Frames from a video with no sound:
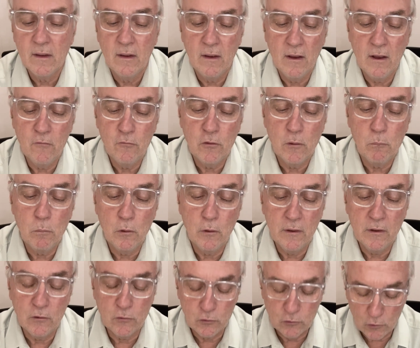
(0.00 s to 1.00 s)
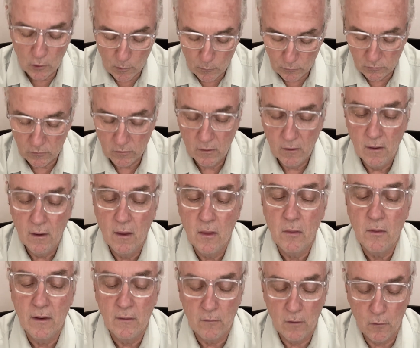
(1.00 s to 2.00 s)
If the bleeding stops,
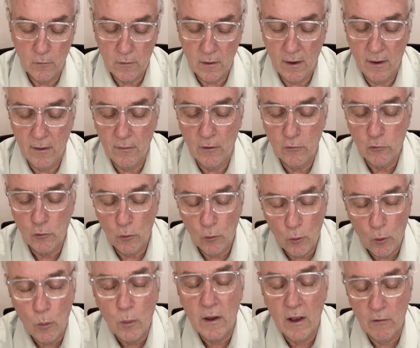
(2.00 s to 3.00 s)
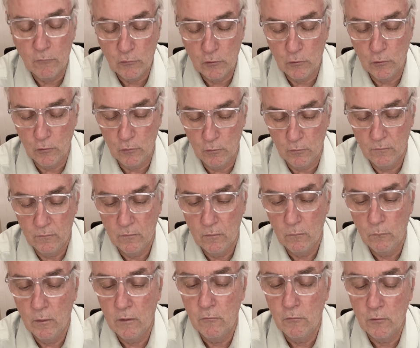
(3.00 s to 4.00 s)
then okay, that's all we have to do.
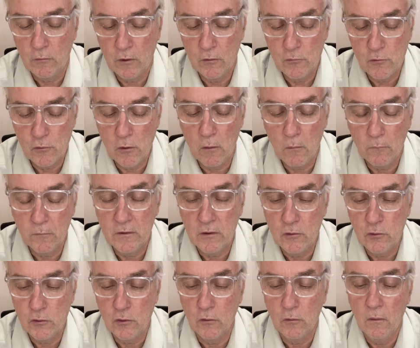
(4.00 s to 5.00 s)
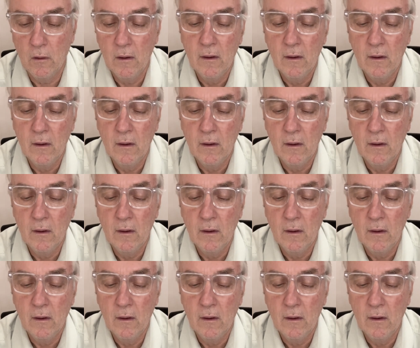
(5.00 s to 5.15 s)
We've controlled the issue.